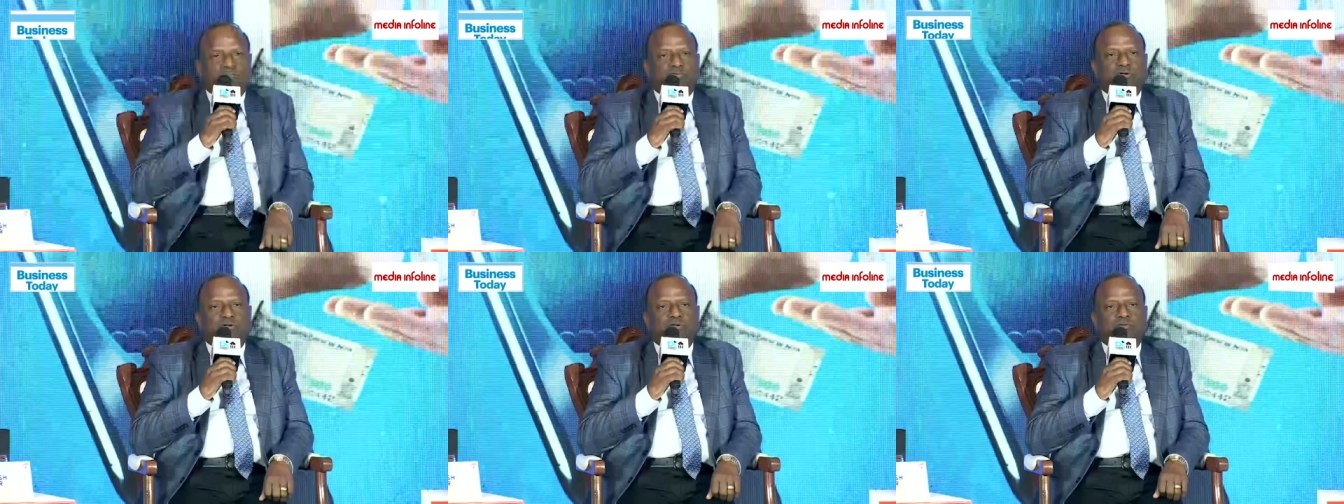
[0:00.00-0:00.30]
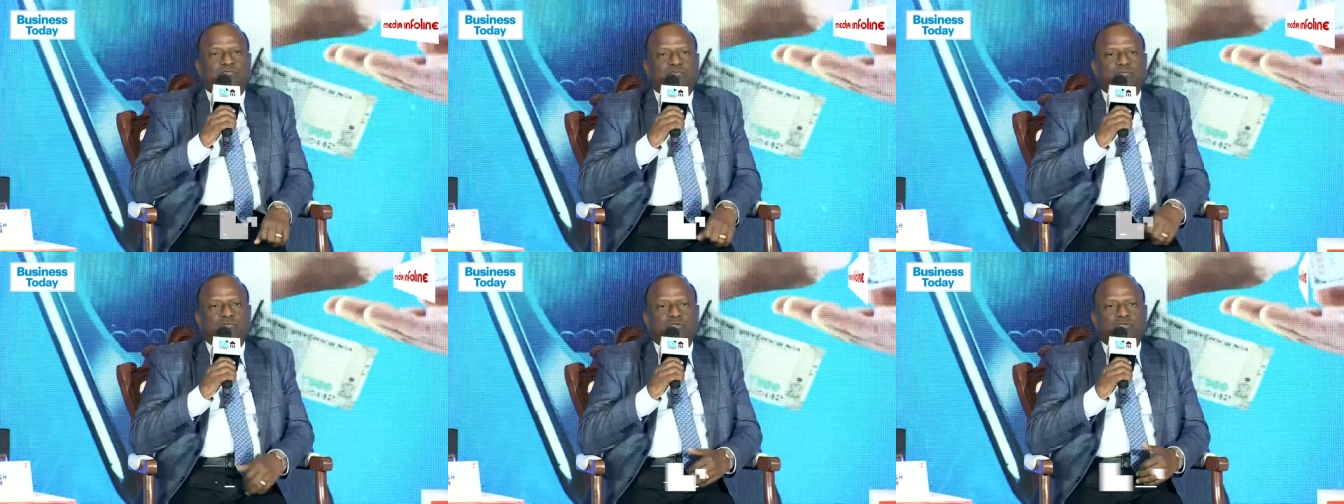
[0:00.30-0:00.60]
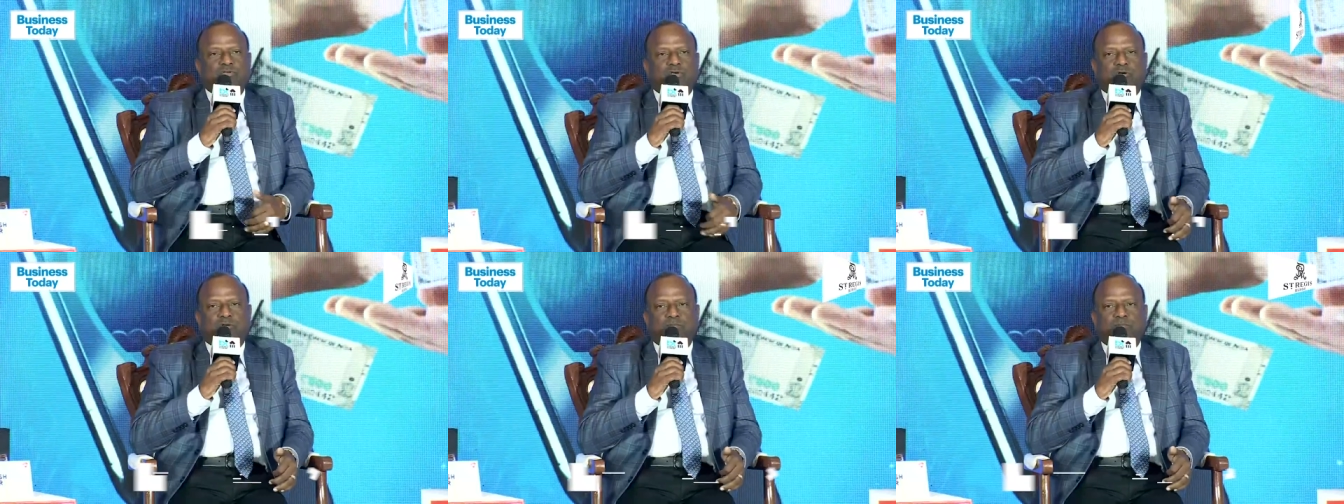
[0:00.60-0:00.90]
a wonderful
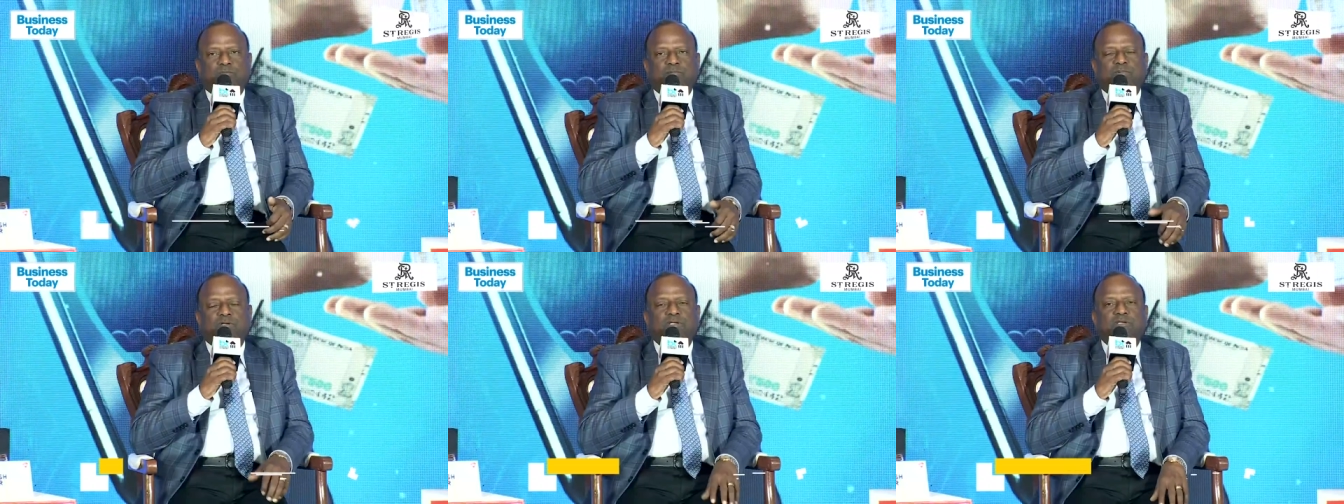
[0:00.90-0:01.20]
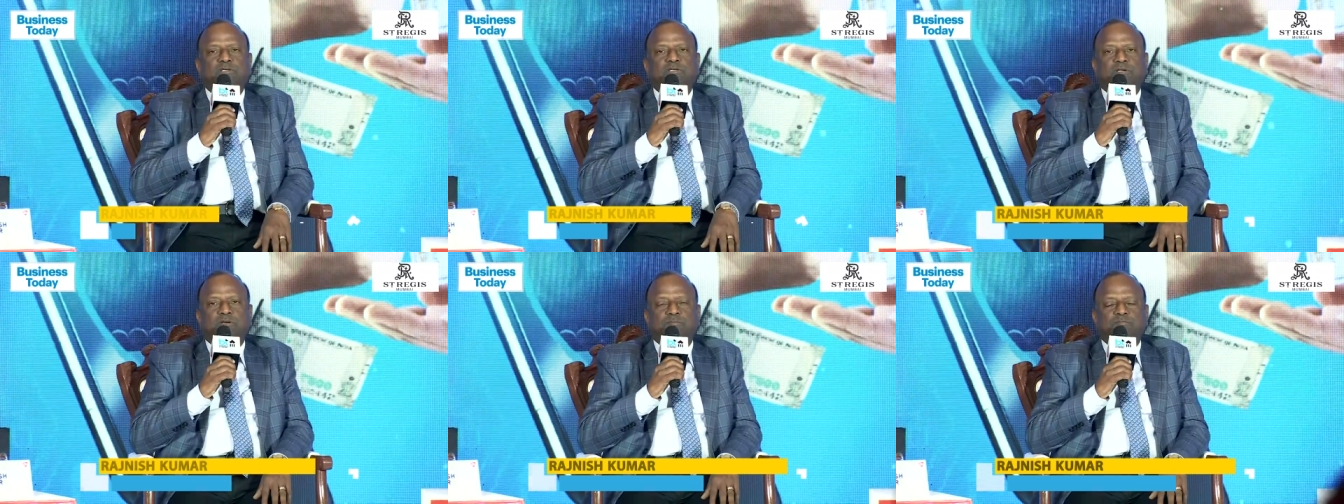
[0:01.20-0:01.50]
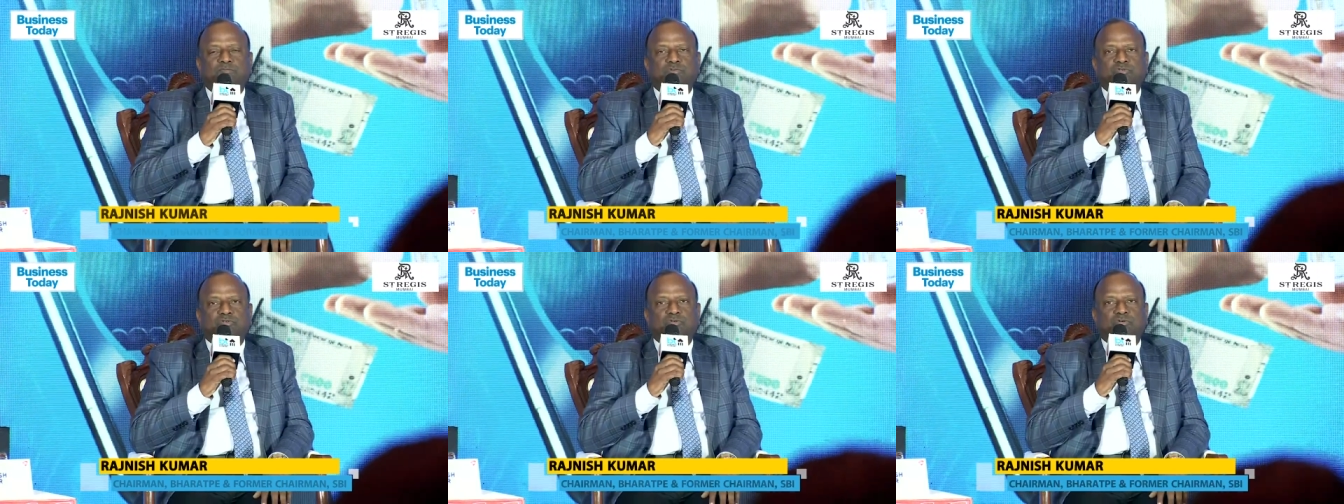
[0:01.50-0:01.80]
job in
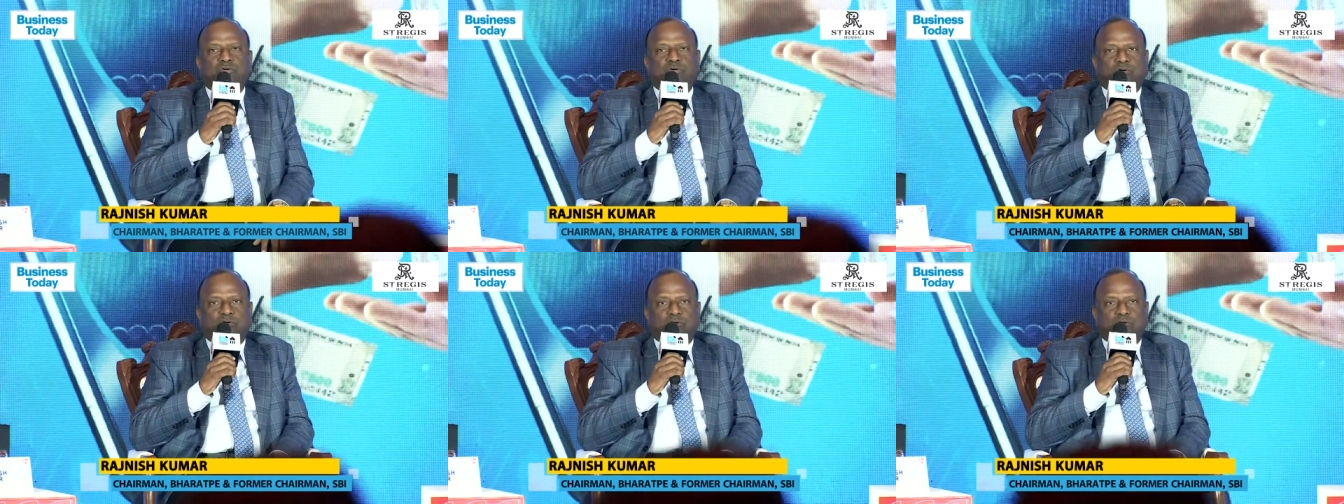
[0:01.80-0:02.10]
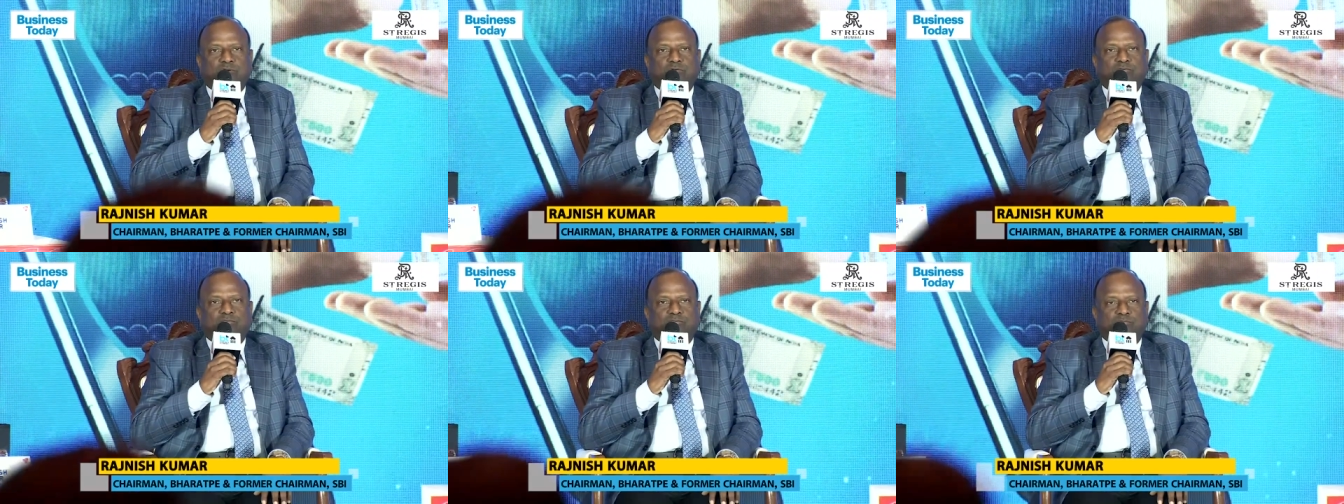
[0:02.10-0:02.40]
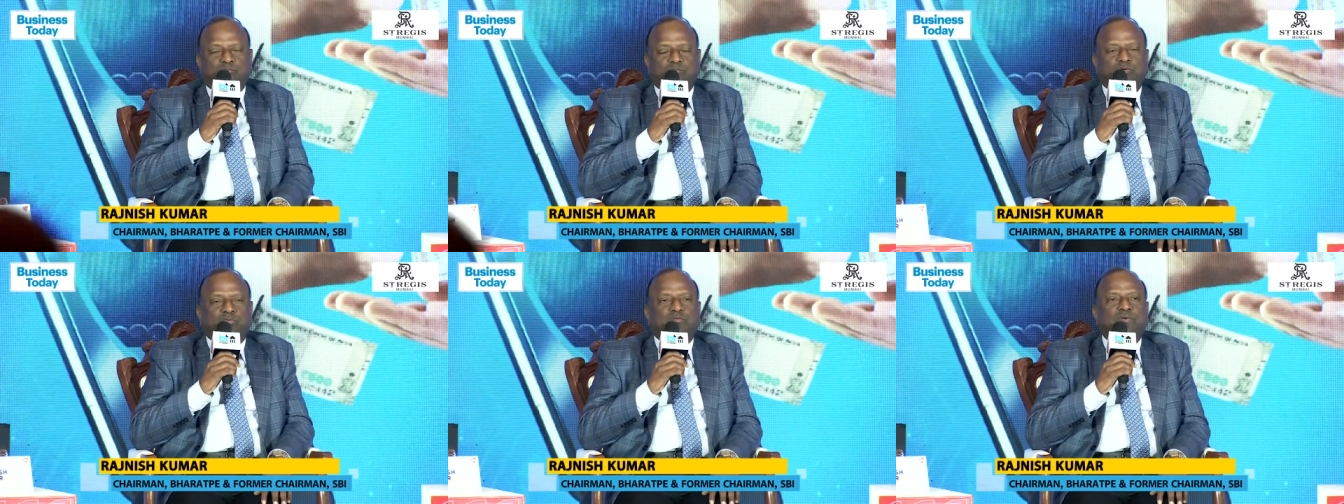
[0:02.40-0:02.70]
terms
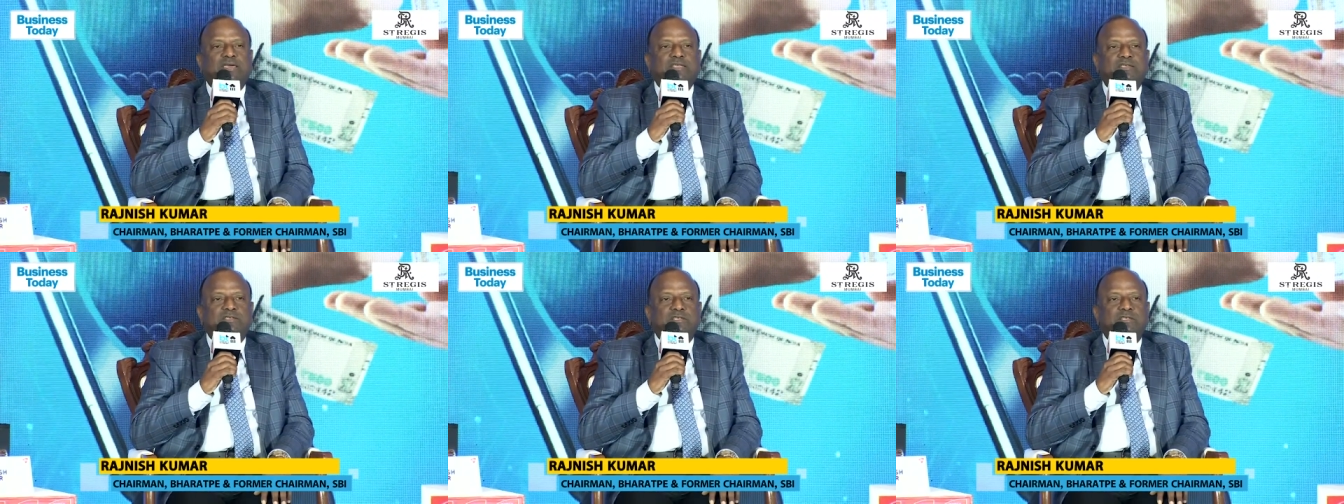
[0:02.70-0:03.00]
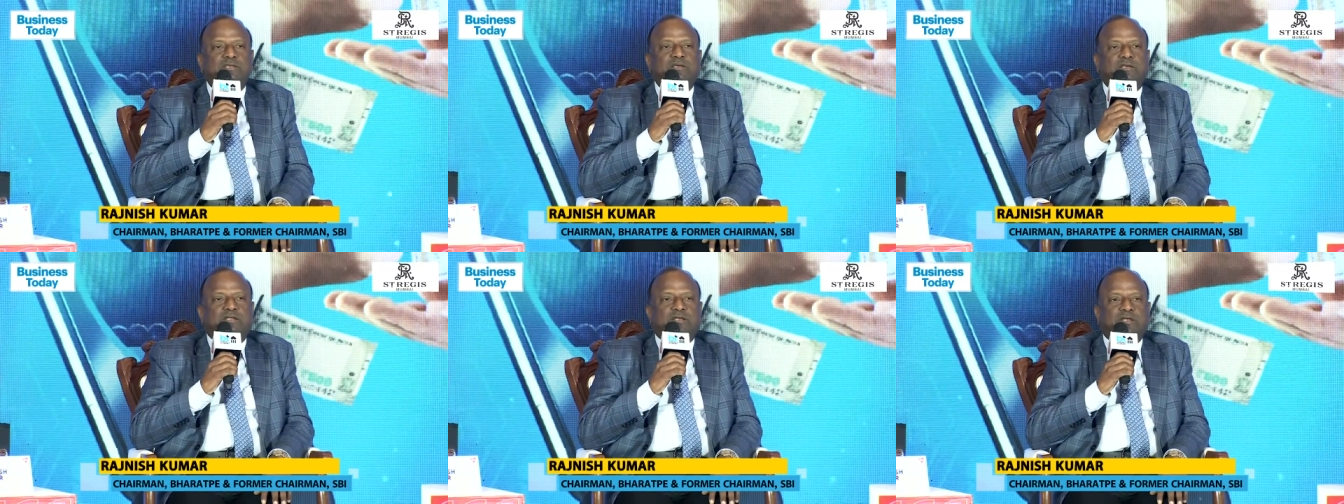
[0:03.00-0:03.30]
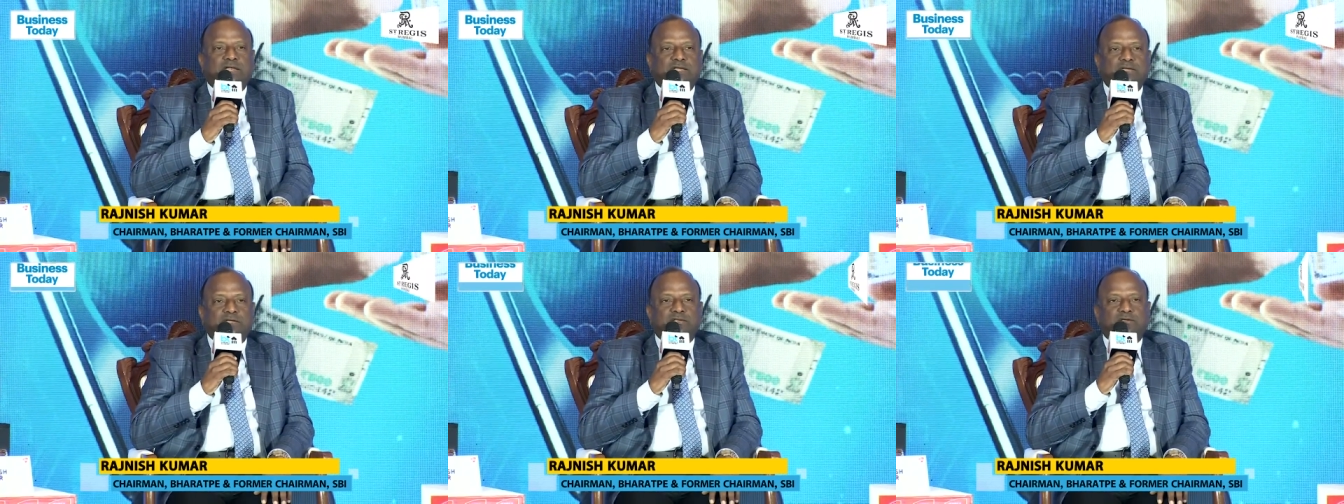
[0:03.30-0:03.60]
of providing
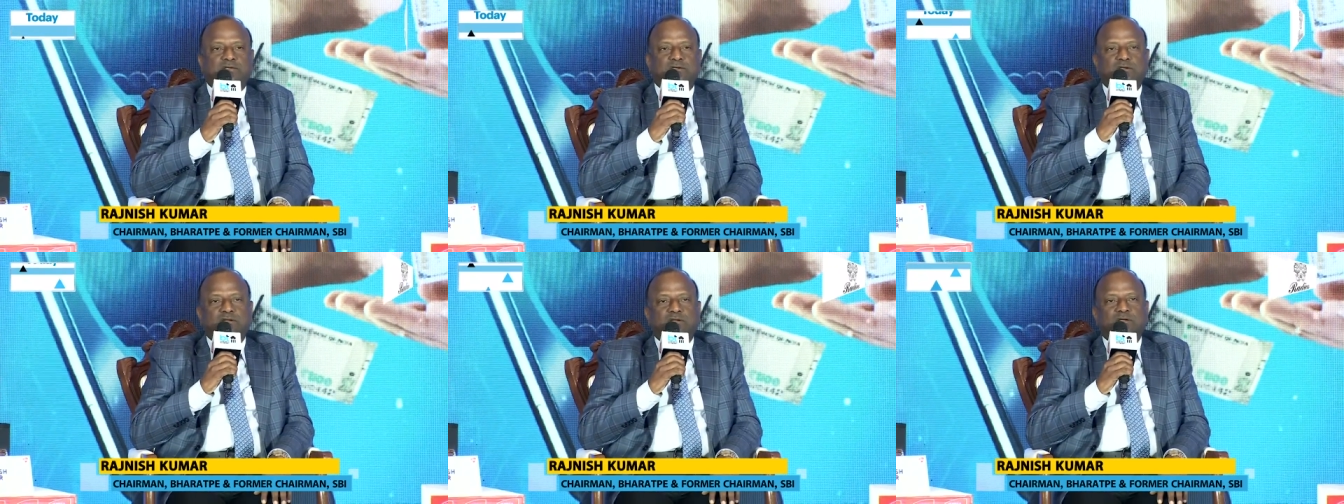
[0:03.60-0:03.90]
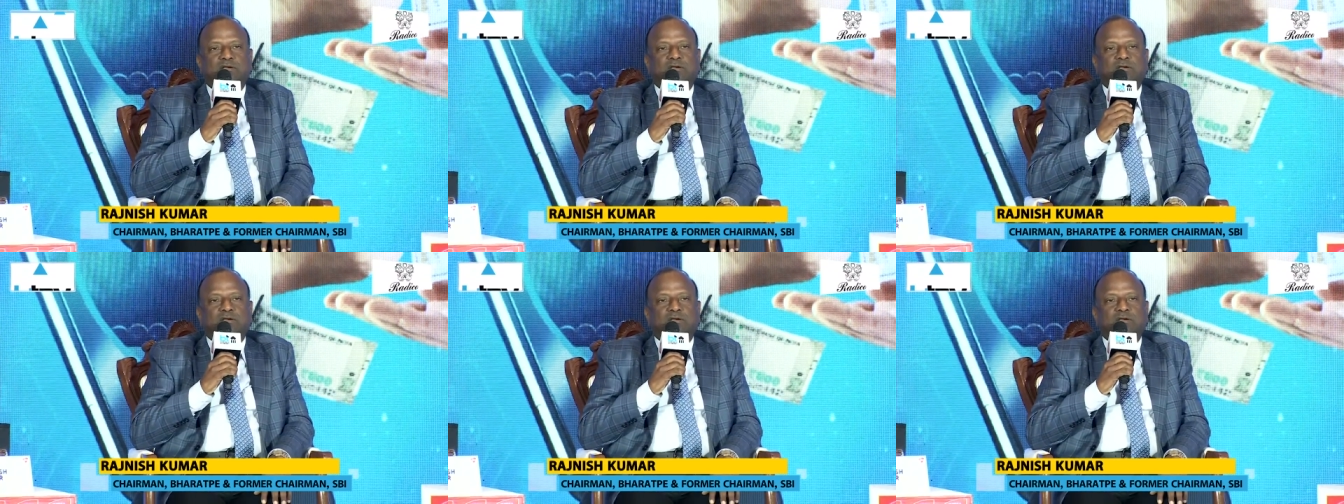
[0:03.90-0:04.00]
credit